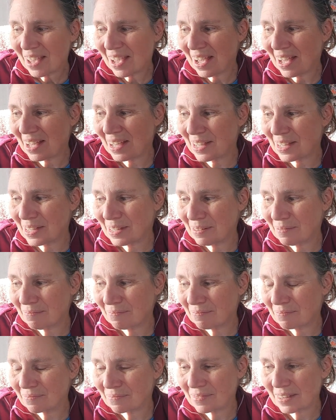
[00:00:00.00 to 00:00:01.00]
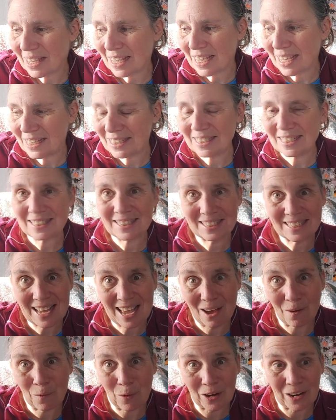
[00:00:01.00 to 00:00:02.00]
and just
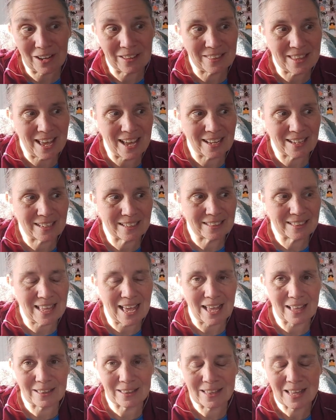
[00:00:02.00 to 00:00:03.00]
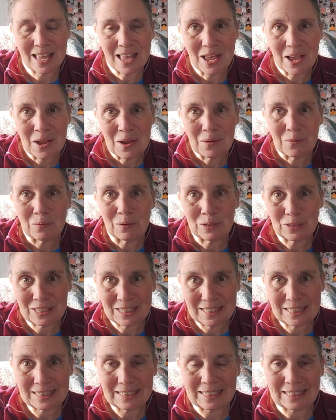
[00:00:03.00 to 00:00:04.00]
work on that
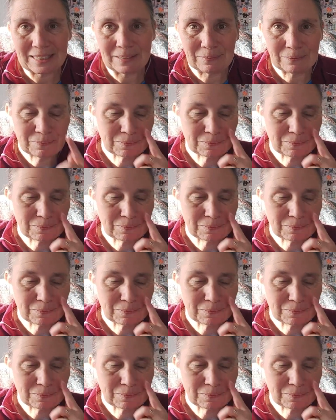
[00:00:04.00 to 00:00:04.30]
routinely.